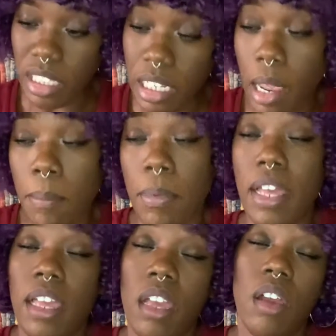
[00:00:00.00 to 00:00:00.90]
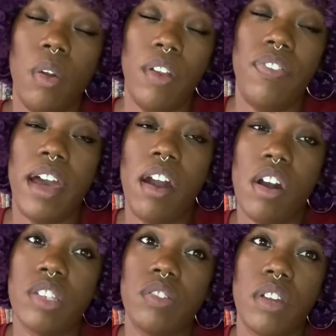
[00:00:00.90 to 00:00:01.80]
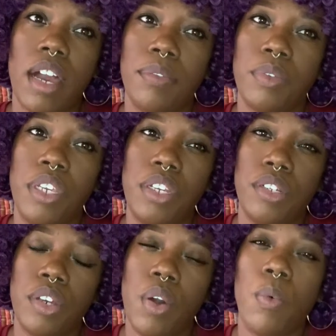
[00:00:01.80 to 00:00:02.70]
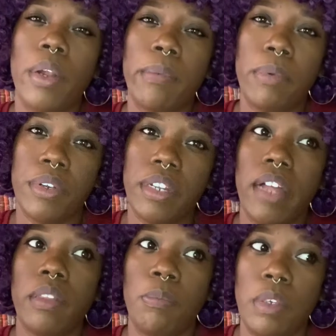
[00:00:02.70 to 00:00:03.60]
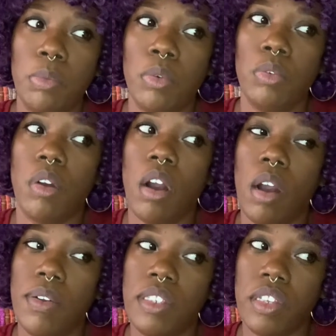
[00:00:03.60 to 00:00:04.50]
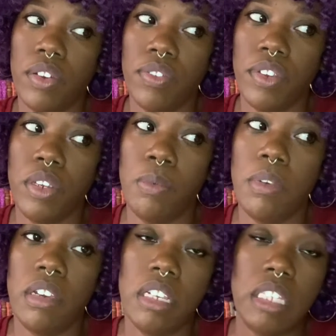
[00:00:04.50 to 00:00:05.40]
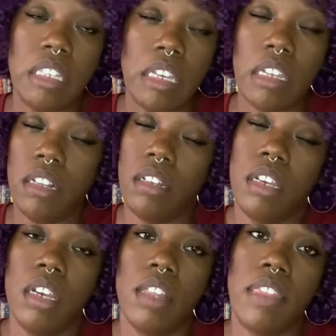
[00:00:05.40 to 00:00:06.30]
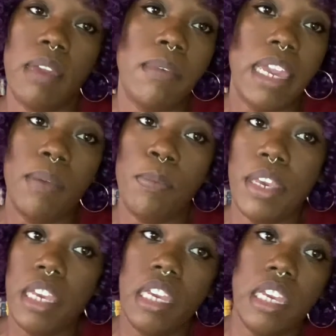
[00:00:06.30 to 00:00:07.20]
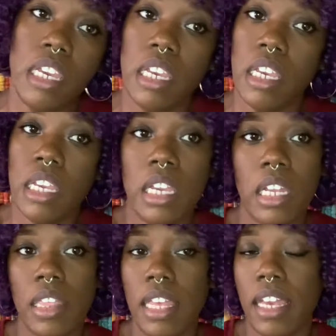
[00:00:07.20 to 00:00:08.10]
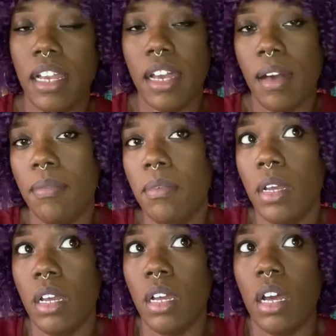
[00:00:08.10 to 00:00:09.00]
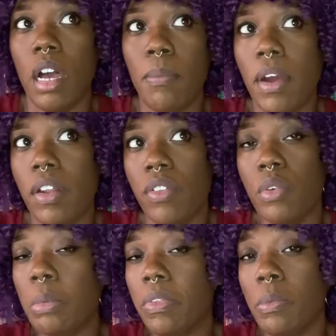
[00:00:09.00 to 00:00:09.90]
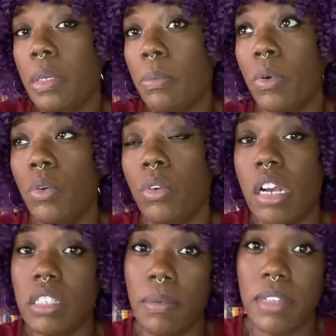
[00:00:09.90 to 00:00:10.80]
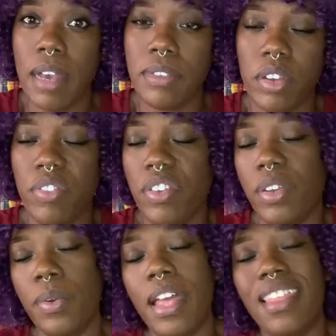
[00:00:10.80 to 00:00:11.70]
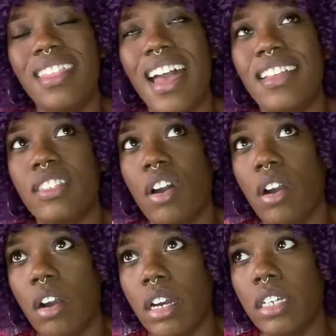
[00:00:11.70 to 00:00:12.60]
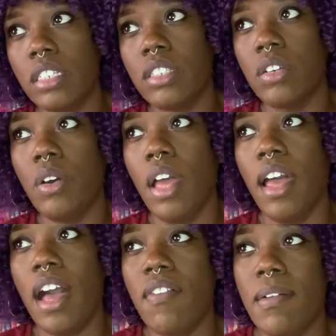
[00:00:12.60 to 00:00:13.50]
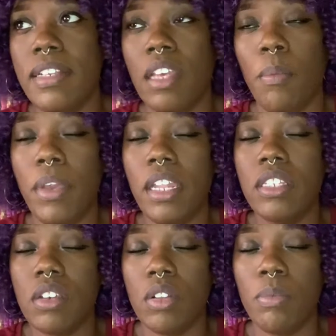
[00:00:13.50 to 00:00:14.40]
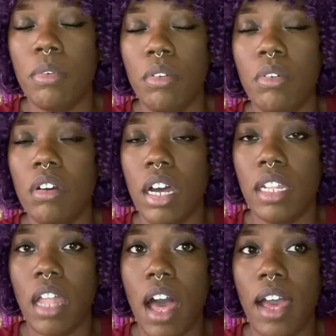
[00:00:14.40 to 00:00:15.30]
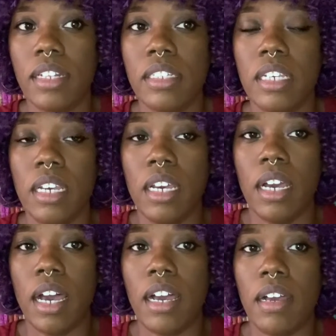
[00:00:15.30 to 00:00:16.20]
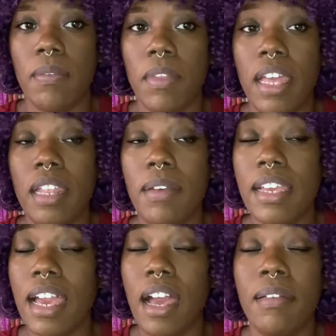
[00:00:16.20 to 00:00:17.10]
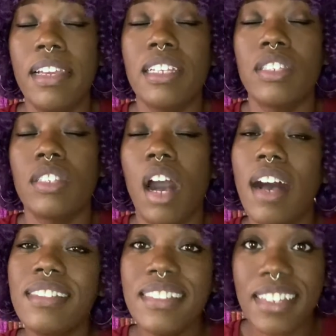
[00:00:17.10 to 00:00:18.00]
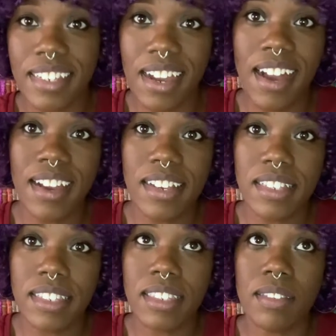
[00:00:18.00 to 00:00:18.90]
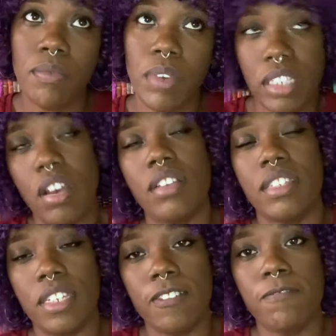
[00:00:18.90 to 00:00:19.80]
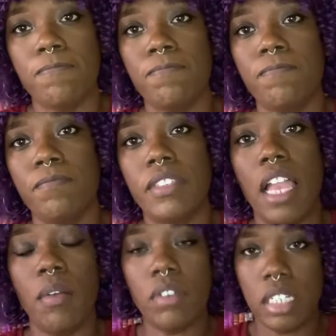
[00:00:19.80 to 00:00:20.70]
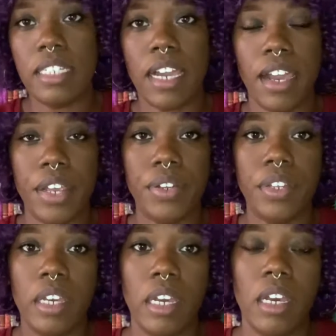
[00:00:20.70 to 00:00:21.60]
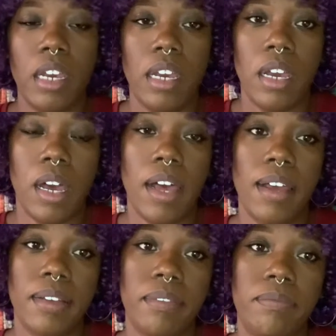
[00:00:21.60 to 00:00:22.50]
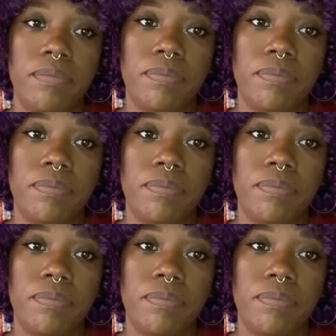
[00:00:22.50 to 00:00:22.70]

But with that also comes with, you don't want to burn out the people who are always there for you, because then they may be the income a part of the group of the people who are sometimes there for you, and that's hard. So I find myself being a solopreneur a lot, and I'm exhausted, guys. I'm exhausted. I'm really tired. I'm